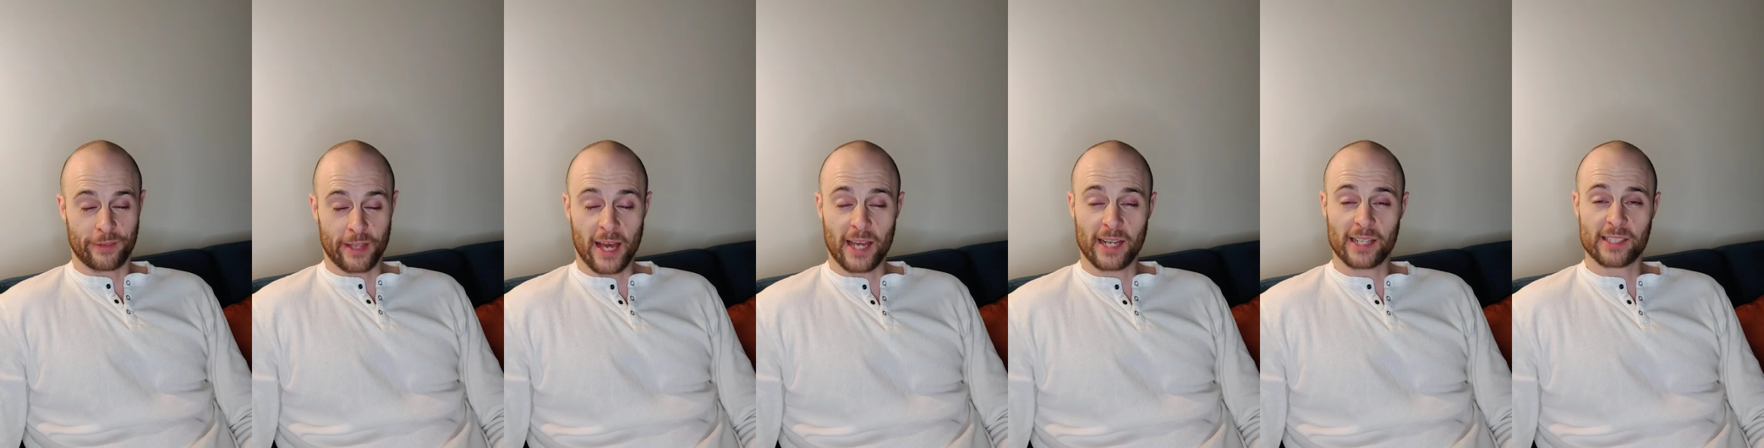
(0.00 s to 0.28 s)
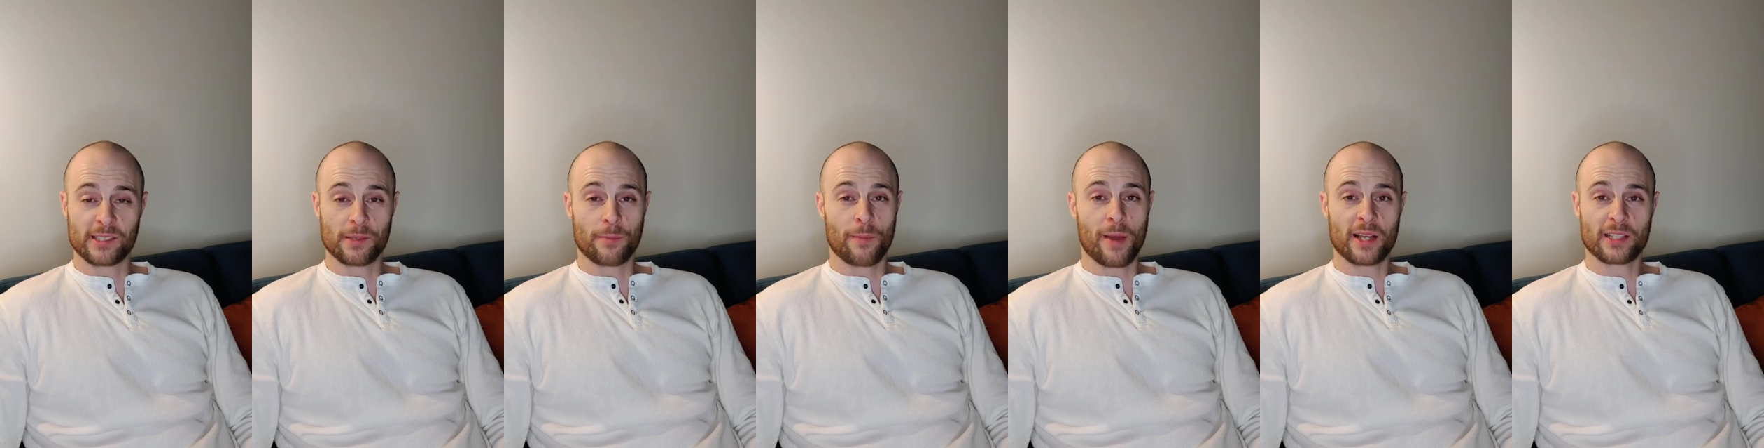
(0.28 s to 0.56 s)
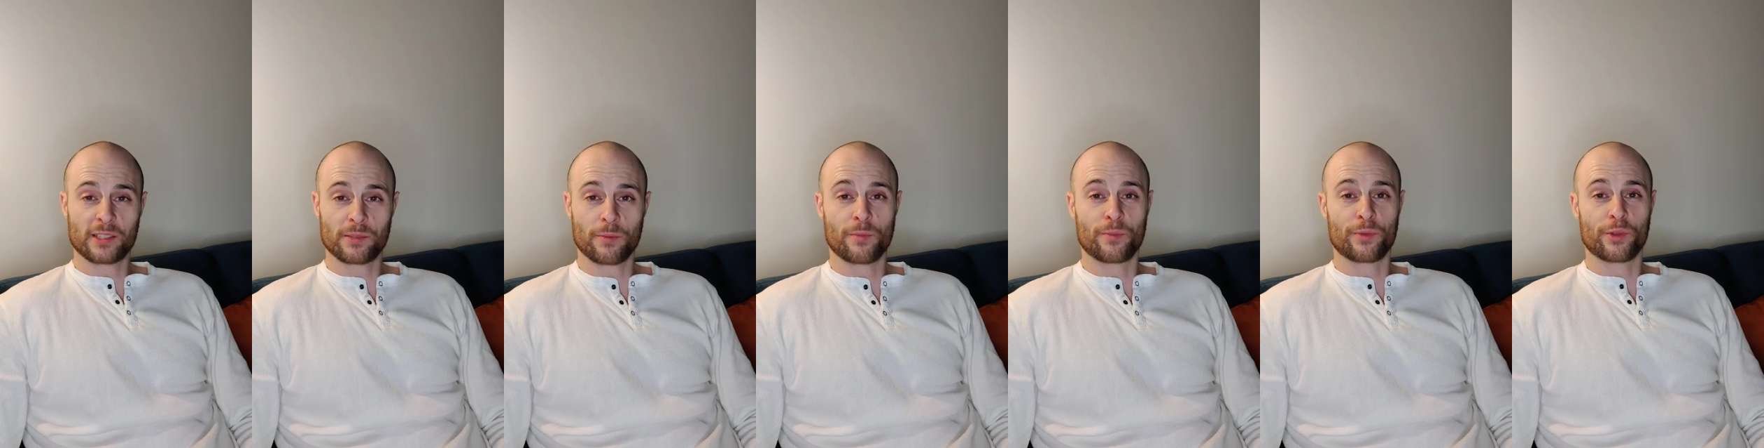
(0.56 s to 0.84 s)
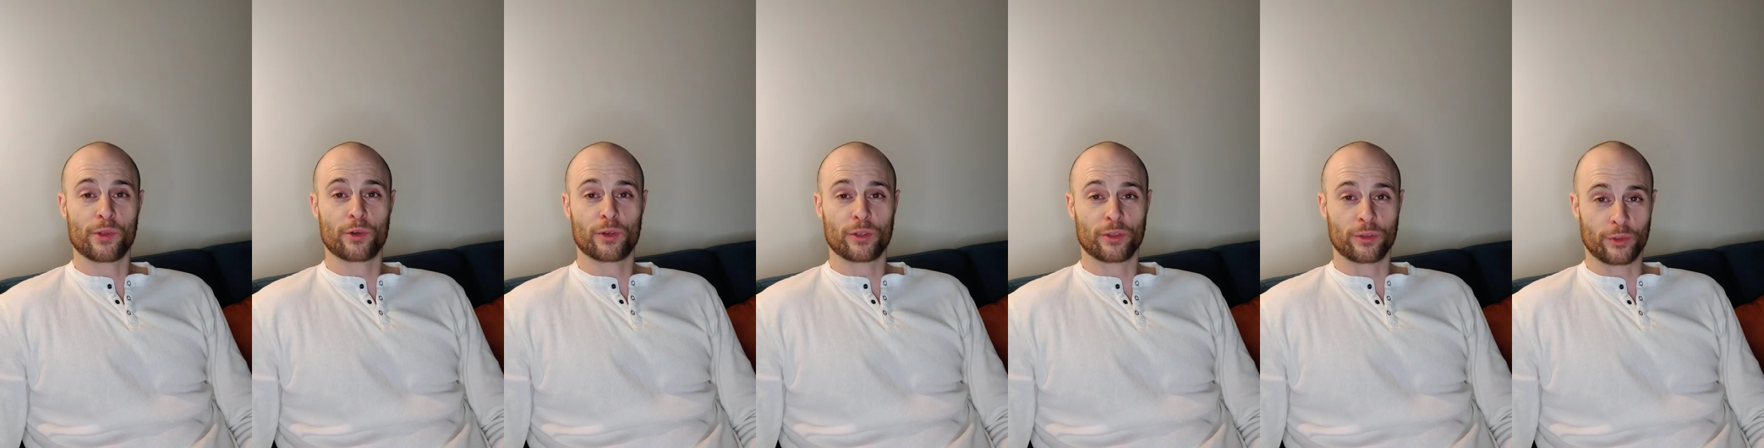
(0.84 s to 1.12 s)
that is the
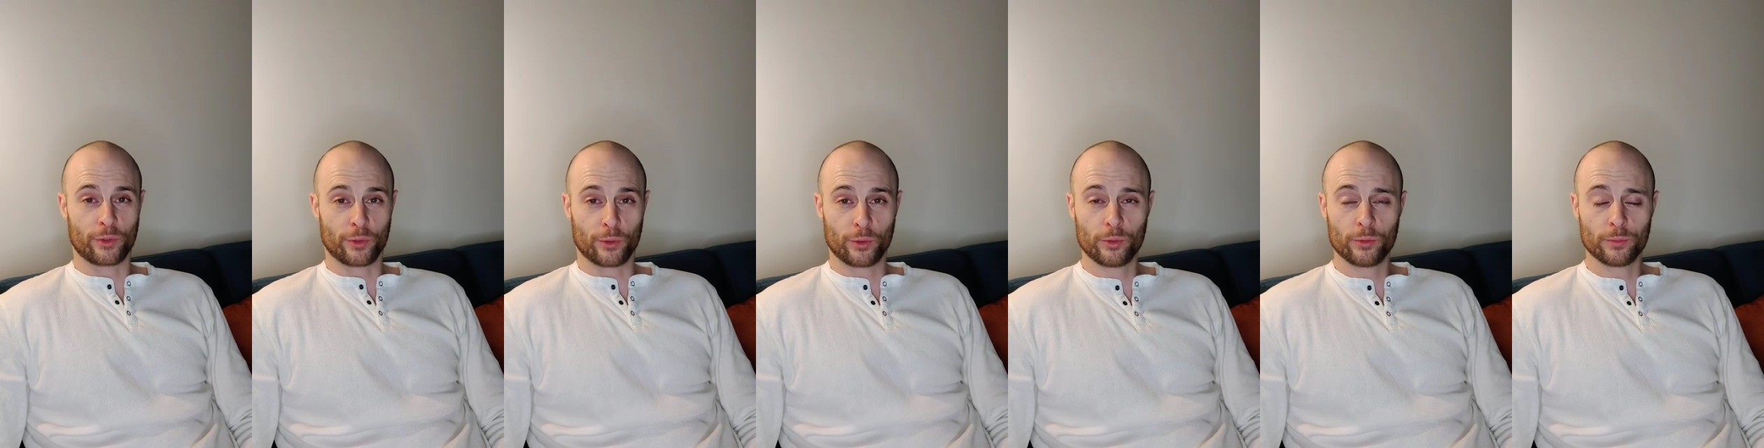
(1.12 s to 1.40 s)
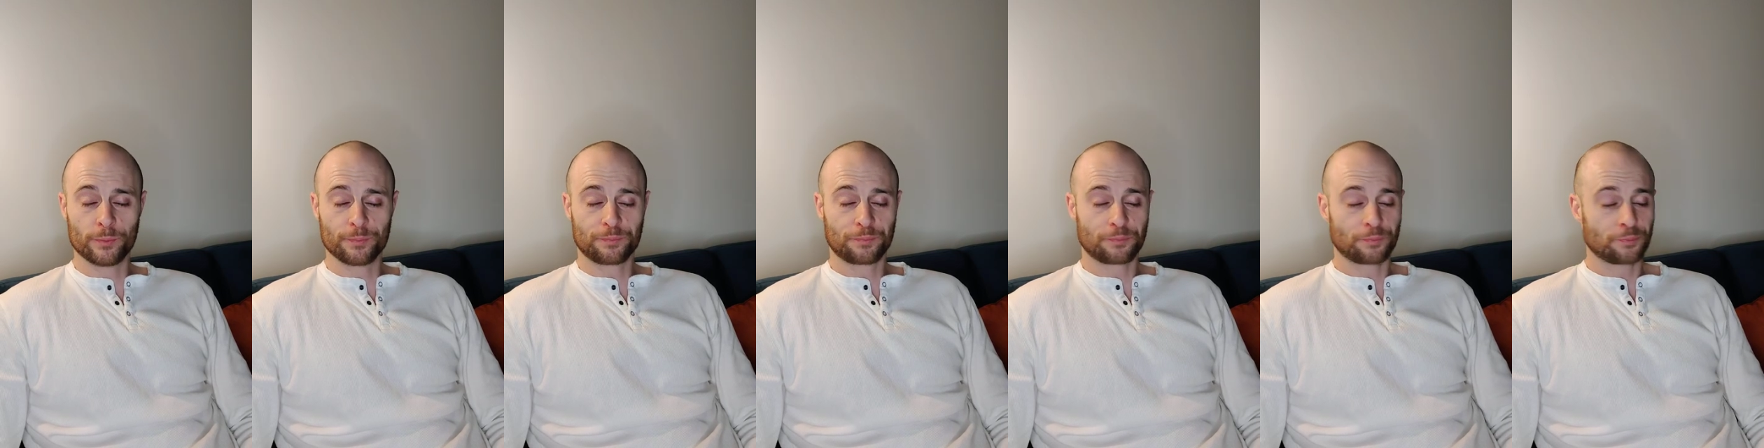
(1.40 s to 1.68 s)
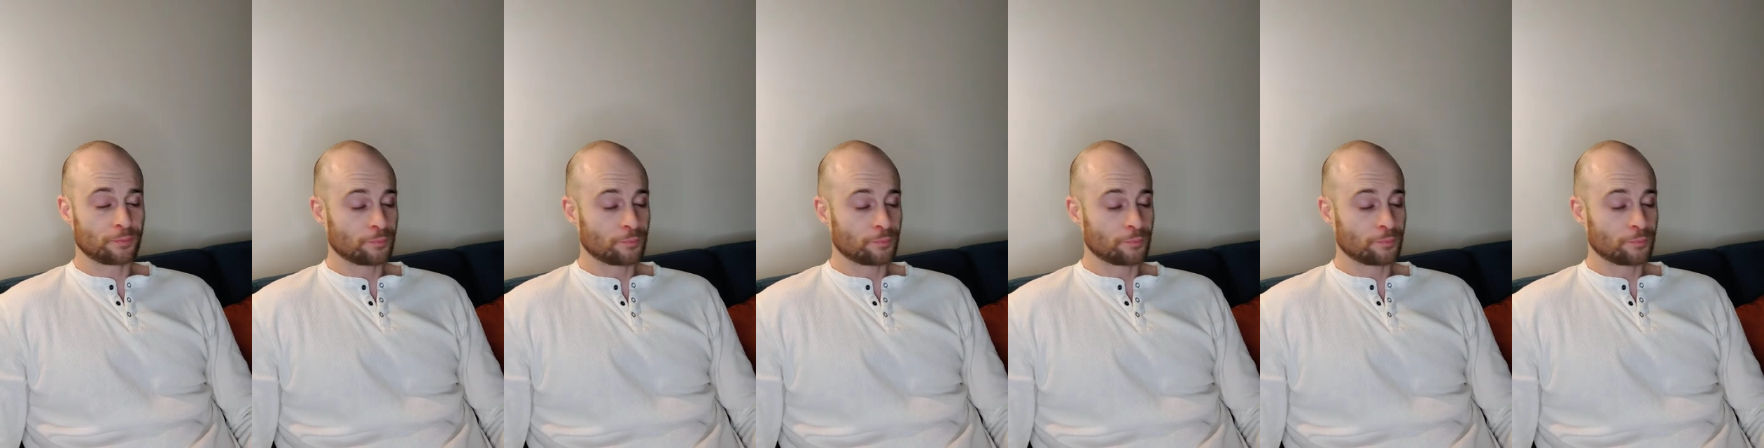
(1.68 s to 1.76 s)
maximum you can do,